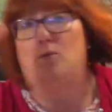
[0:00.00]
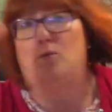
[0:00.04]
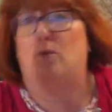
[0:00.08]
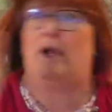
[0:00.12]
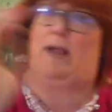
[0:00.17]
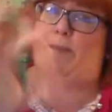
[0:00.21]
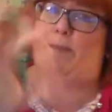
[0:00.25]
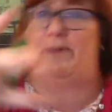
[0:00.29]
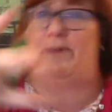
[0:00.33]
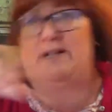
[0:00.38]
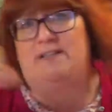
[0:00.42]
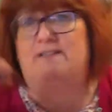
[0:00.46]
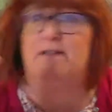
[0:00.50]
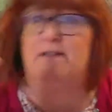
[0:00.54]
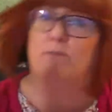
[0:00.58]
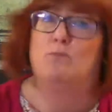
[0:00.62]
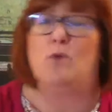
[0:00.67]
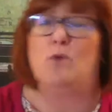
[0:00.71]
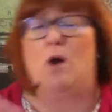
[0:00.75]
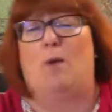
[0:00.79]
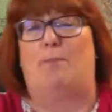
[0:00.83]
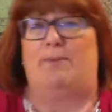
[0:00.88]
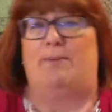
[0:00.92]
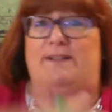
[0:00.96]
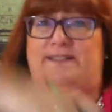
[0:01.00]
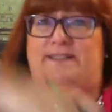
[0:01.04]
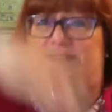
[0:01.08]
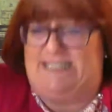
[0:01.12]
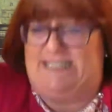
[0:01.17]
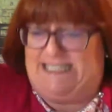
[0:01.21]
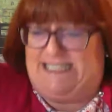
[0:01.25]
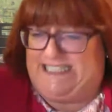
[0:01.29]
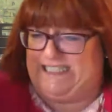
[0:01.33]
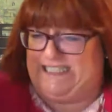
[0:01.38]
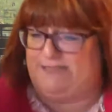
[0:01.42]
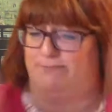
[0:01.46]
wibbles and wobbles
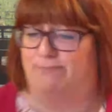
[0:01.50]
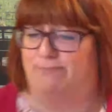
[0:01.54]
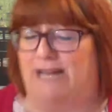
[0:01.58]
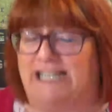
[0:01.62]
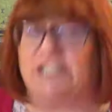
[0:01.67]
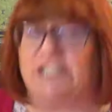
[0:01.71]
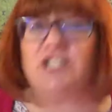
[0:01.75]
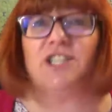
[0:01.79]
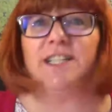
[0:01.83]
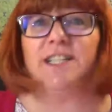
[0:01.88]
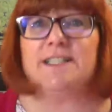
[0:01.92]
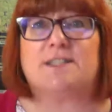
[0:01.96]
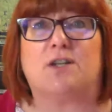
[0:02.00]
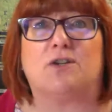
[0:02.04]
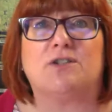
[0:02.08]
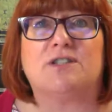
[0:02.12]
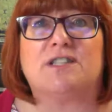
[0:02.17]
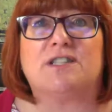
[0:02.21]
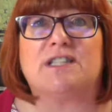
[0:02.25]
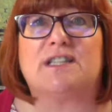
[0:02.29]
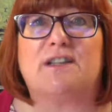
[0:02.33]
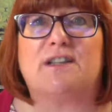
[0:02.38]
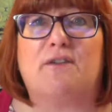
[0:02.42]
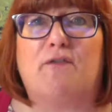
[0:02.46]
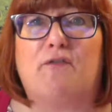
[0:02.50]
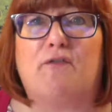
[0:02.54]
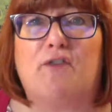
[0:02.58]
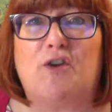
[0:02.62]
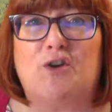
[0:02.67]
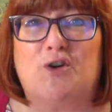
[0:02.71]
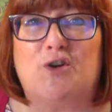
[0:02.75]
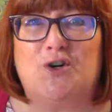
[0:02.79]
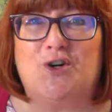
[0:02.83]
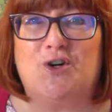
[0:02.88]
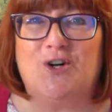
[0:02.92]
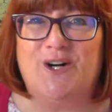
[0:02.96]
and smashes onto the
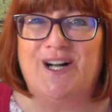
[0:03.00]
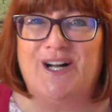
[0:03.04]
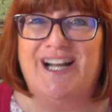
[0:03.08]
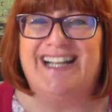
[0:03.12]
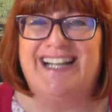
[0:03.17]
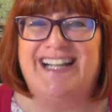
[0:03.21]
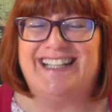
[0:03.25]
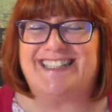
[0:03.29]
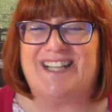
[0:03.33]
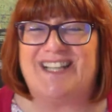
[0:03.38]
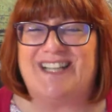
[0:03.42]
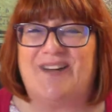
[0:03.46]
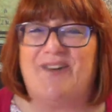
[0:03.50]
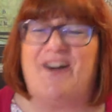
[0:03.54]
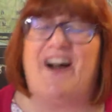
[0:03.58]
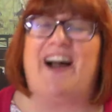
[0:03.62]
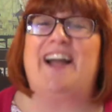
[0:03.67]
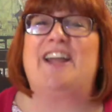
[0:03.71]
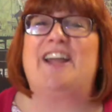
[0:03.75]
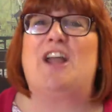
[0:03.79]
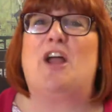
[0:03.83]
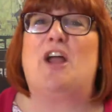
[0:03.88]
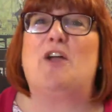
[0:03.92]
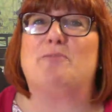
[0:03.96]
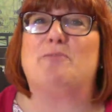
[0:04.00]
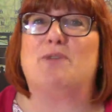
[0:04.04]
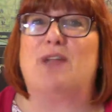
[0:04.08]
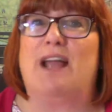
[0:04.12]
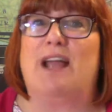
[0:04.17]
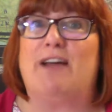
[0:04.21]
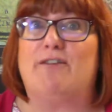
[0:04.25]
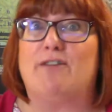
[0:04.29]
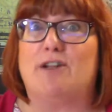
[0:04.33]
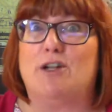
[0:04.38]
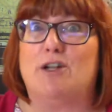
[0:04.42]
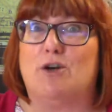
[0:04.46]
floor. So I hope you
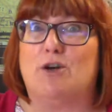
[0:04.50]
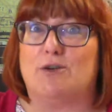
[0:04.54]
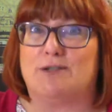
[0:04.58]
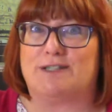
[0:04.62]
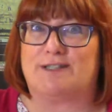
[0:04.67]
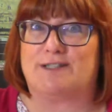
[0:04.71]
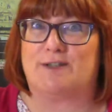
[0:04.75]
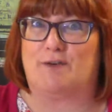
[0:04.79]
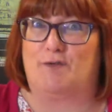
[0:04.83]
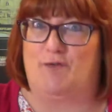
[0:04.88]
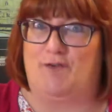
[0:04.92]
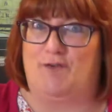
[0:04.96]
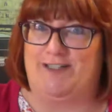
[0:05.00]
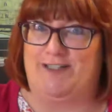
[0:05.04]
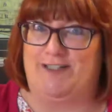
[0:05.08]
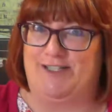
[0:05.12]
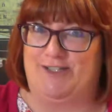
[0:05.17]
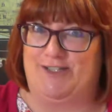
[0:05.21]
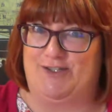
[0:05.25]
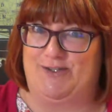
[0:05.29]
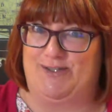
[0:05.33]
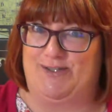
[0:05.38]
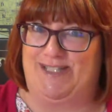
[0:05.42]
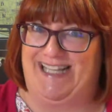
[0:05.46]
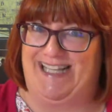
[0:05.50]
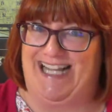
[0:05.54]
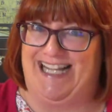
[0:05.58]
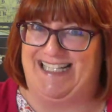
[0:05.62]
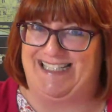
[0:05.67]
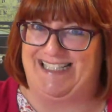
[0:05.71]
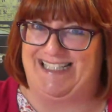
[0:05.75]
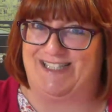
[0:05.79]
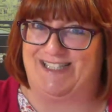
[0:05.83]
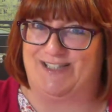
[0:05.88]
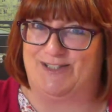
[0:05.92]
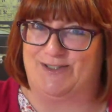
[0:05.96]
have lots of fun doing that
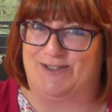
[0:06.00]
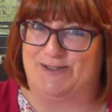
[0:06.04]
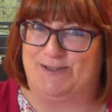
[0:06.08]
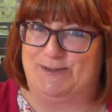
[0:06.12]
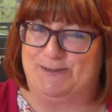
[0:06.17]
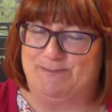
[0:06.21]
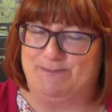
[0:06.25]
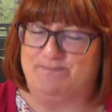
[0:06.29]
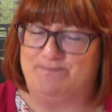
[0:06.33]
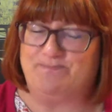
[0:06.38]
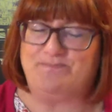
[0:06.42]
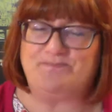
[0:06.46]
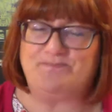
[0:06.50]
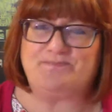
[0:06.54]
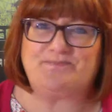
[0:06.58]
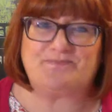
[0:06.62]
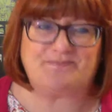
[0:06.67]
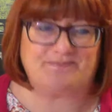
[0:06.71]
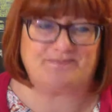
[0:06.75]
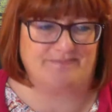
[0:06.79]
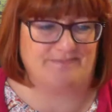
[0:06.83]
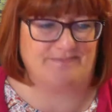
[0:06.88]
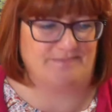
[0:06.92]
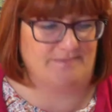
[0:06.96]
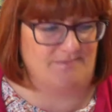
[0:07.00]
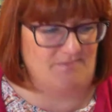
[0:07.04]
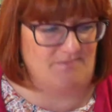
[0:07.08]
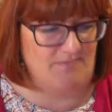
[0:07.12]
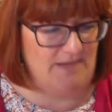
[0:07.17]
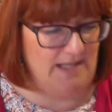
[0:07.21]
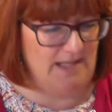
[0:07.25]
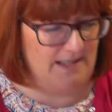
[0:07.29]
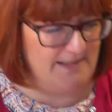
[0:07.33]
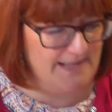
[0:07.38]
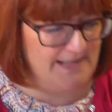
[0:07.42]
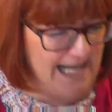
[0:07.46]
song.
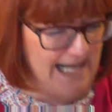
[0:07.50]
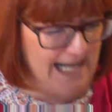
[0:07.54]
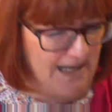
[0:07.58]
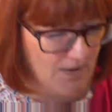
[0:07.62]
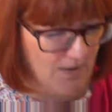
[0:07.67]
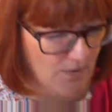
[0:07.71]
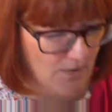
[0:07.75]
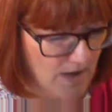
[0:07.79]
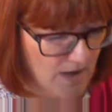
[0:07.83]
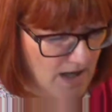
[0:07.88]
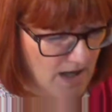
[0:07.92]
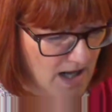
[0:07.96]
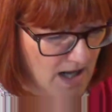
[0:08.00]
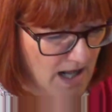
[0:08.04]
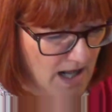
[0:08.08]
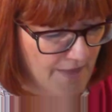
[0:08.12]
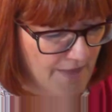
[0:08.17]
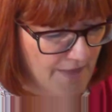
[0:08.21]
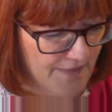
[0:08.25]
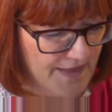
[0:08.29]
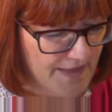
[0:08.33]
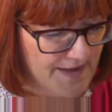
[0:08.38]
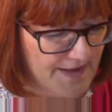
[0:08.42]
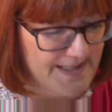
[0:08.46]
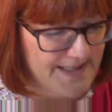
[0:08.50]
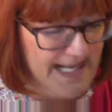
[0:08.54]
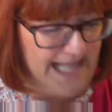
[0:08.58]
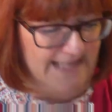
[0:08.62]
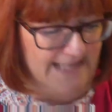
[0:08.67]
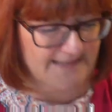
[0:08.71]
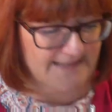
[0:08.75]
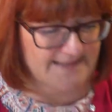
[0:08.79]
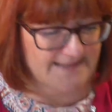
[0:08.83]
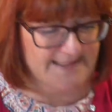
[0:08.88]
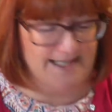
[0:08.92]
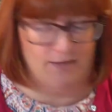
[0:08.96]
Now, the
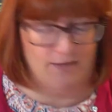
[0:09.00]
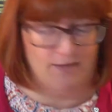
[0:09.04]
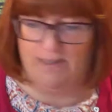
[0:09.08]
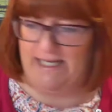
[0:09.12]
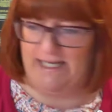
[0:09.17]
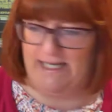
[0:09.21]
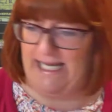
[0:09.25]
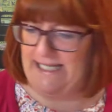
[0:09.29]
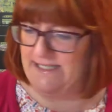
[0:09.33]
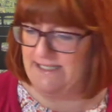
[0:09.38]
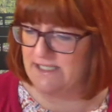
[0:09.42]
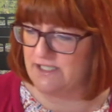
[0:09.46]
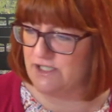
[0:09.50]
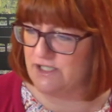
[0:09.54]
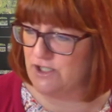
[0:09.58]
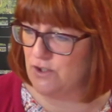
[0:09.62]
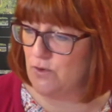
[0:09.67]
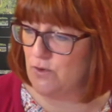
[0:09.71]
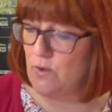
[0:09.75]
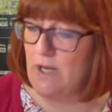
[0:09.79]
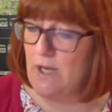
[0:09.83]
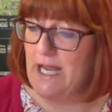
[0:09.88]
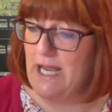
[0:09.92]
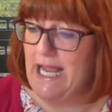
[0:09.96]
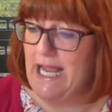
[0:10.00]
next thing we're going to do